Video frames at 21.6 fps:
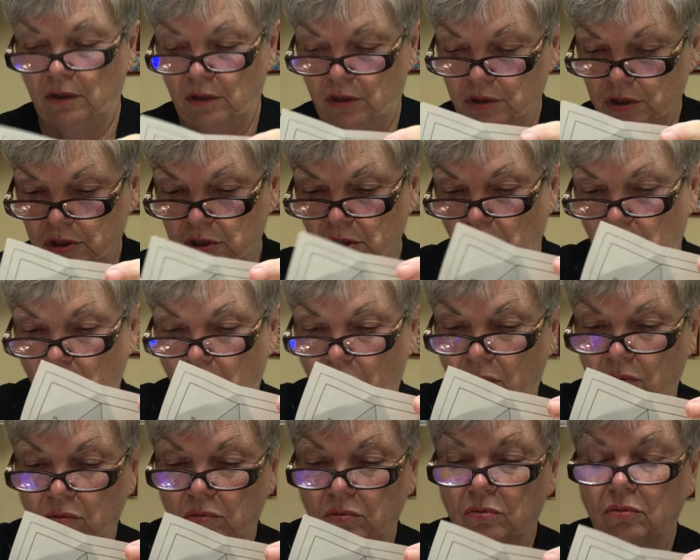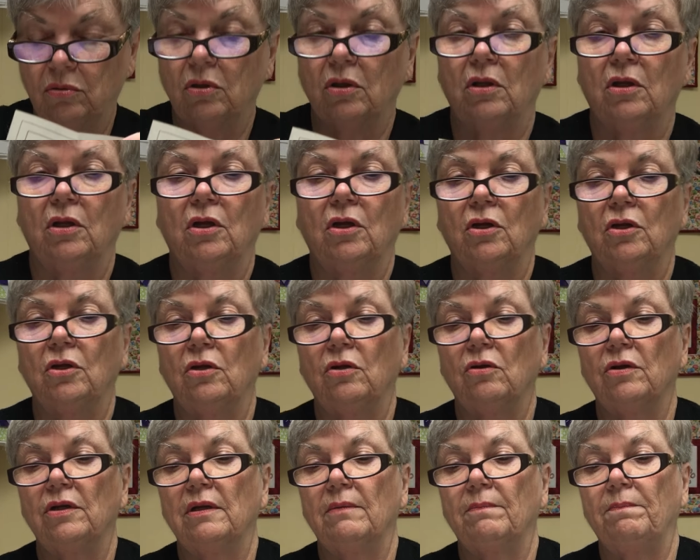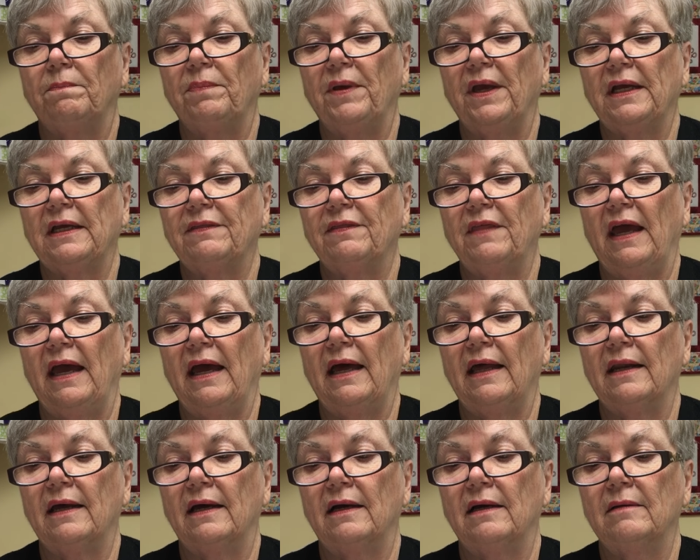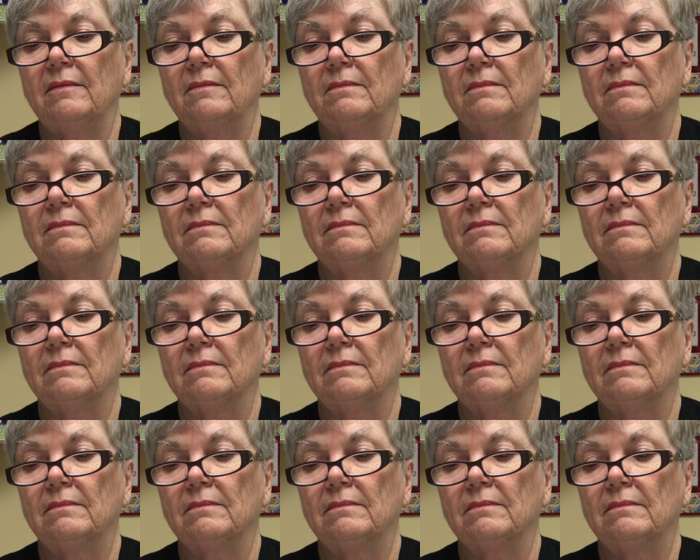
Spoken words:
So you're going to pick that up,